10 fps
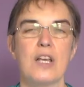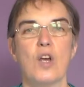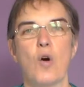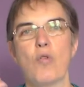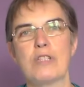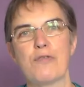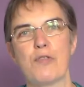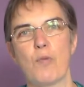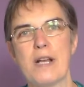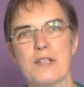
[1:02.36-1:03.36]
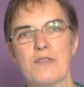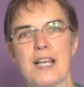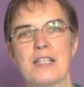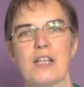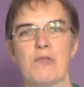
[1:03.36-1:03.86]
or different ways of
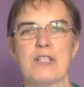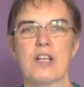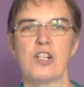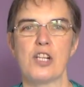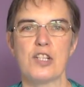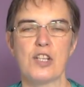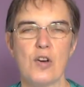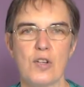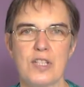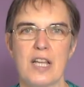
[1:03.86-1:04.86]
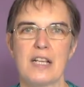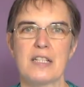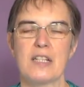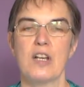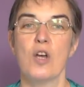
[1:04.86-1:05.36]
setting research into
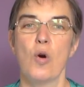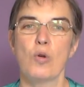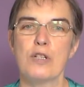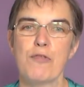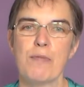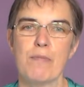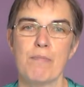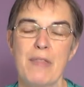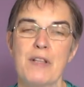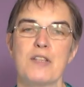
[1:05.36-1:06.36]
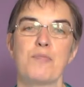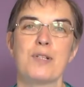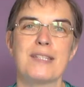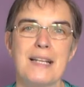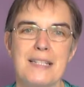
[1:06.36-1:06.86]
context, or different methods of
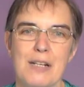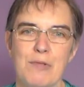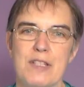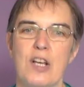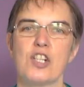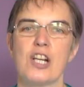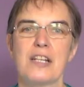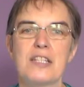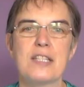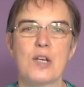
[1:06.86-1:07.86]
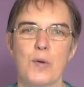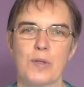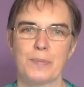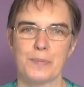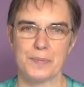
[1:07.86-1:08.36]
presenting research, and so
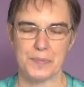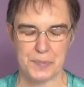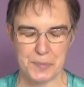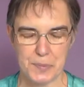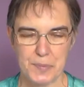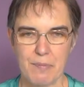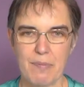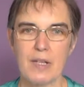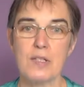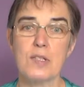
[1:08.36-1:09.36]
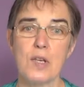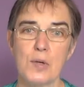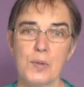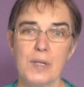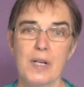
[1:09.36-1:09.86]
on.
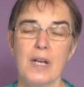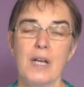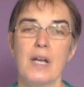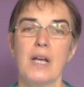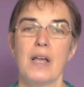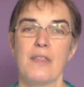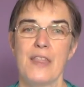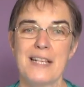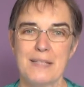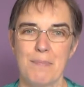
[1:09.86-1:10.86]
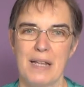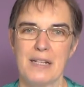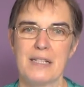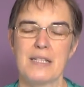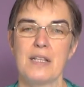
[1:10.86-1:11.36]
So, this
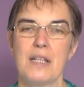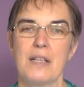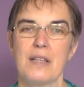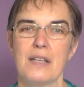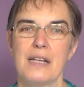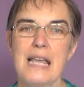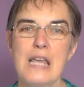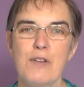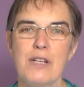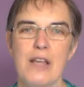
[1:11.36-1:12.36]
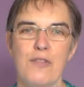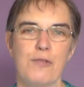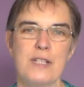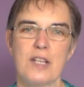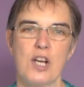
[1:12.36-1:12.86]
meant that even if
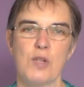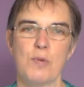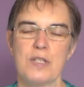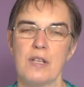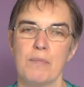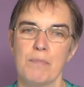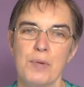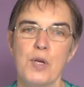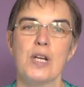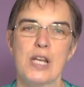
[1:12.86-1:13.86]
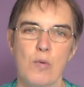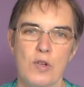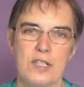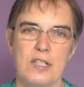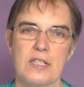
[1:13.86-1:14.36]
research was purely
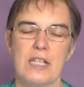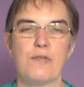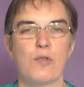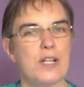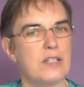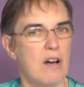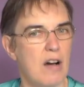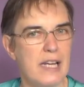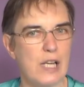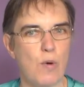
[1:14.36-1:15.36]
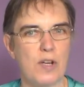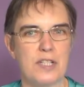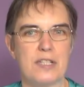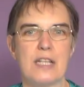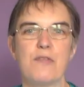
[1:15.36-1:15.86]
quantitative or entirely
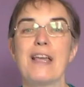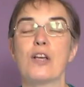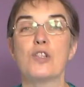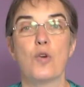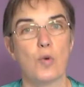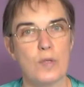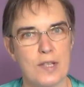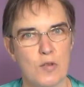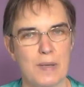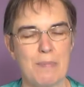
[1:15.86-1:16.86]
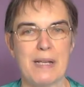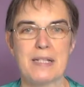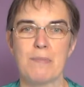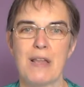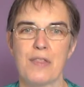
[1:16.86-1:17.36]
qualitative, it could also be
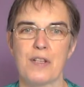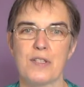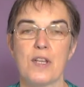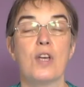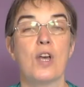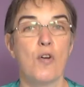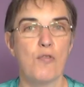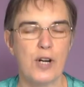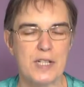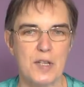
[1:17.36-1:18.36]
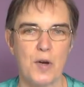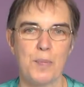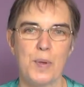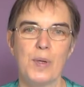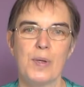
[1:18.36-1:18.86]
mixed methods. For
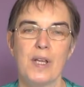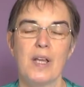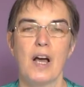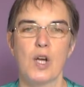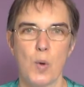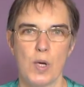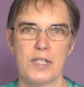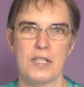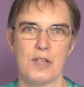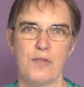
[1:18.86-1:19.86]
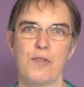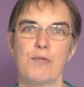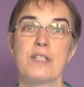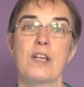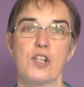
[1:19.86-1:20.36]
example, a qualitative
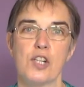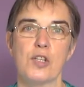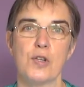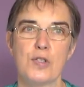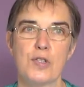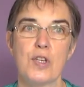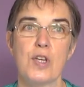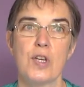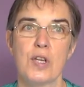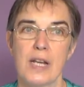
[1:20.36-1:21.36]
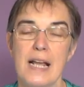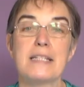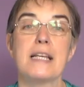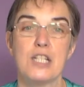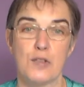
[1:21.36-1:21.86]
researcher could
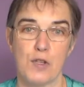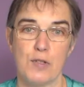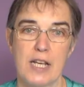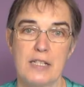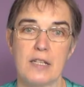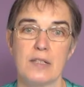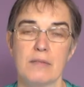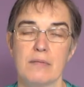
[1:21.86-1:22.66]
collect interview data,